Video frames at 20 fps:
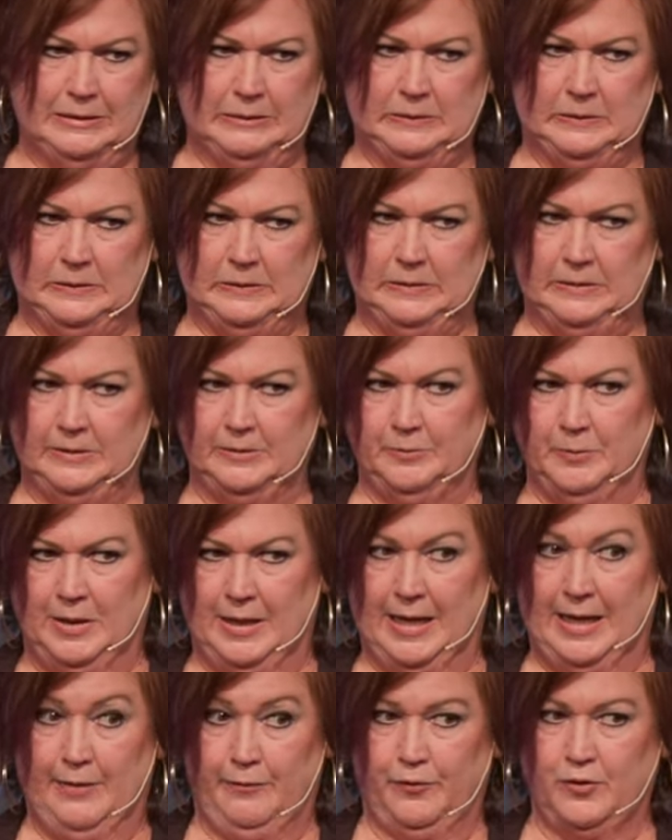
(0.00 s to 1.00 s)
Uh,
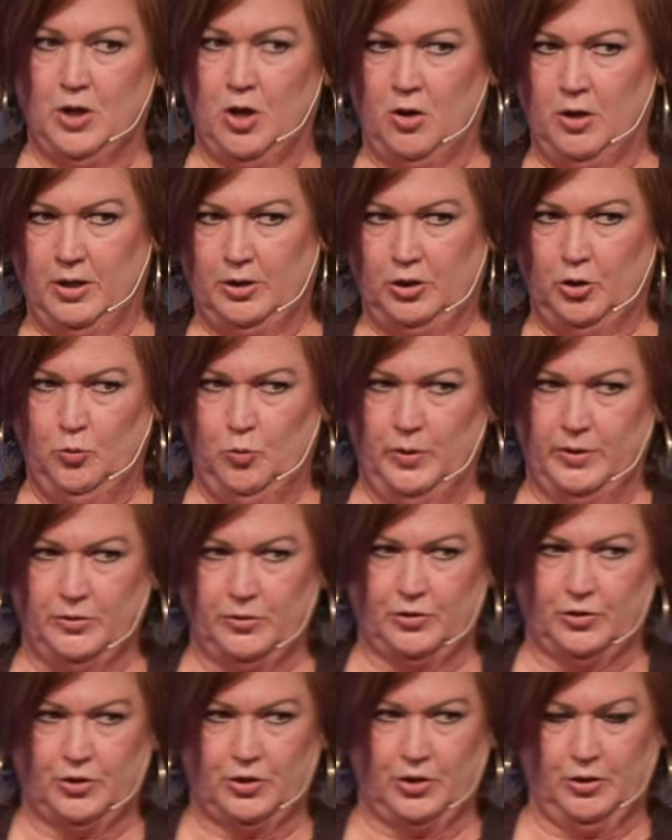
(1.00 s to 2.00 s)
if not, you will
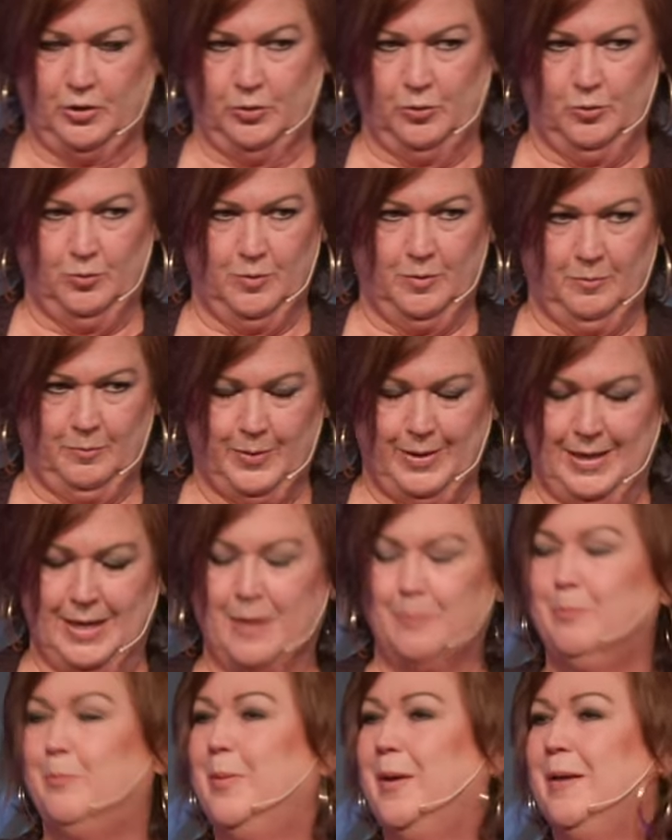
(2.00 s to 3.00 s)
soon be,
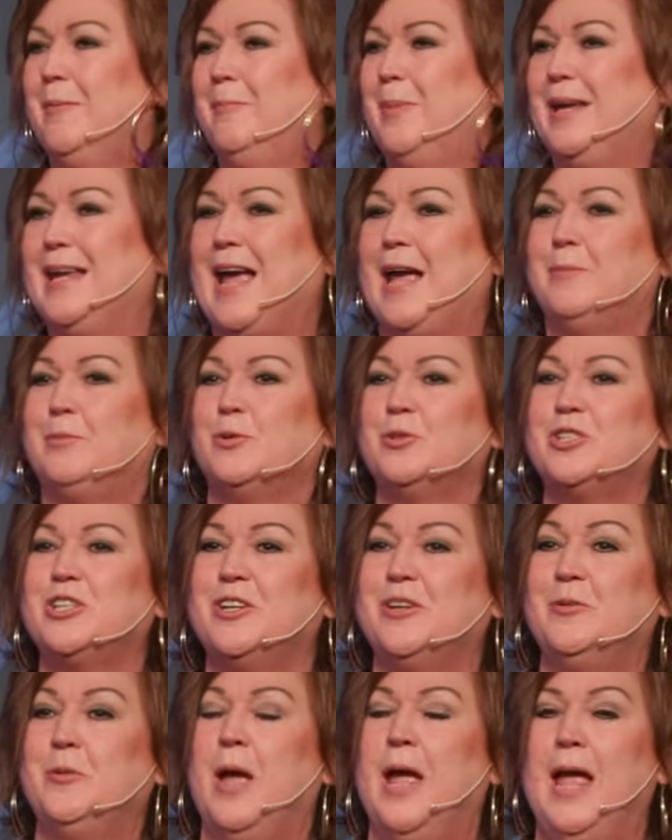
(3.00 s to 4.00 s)
be, be able
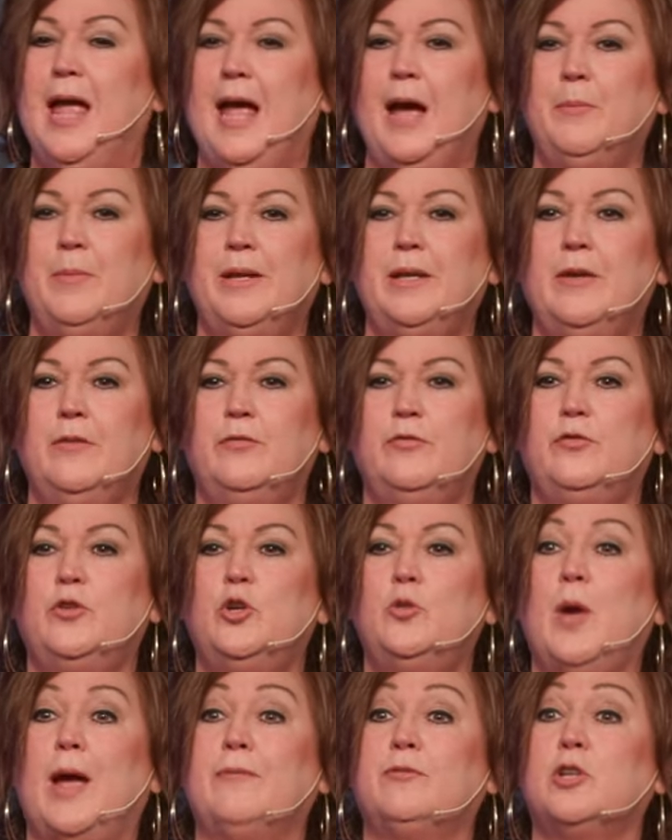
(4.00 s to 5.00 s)
to. How many of
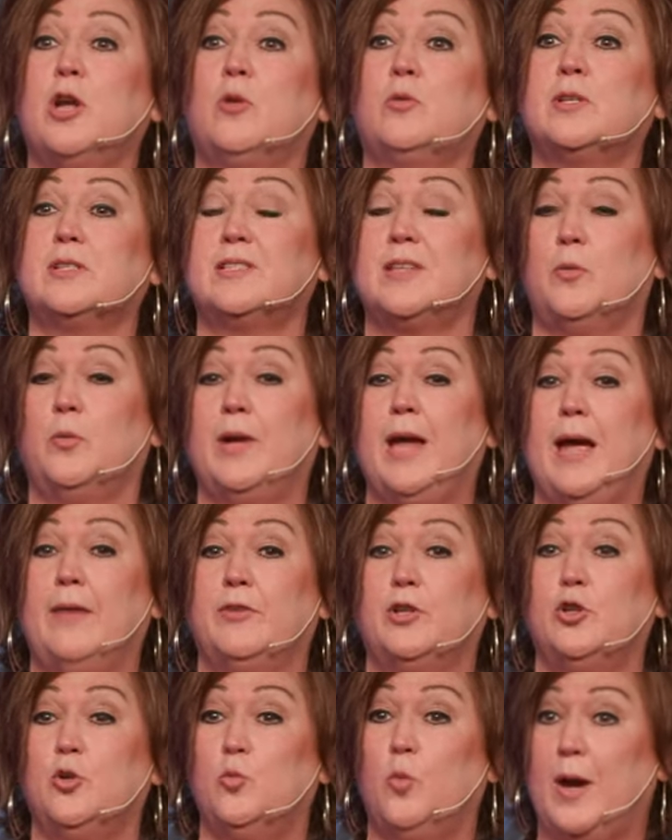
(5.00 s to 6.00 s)
you have noticed that we have
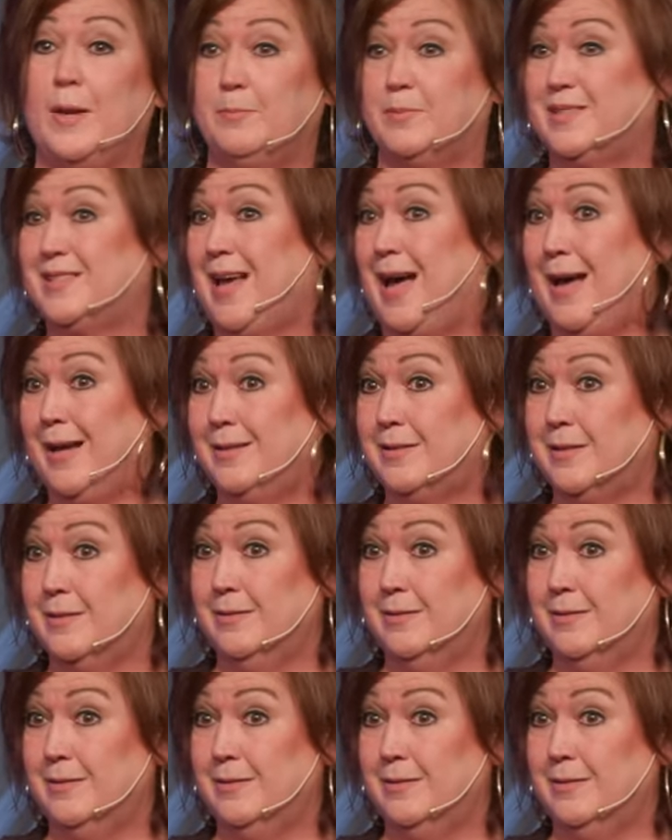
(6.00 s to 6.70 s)
a new website?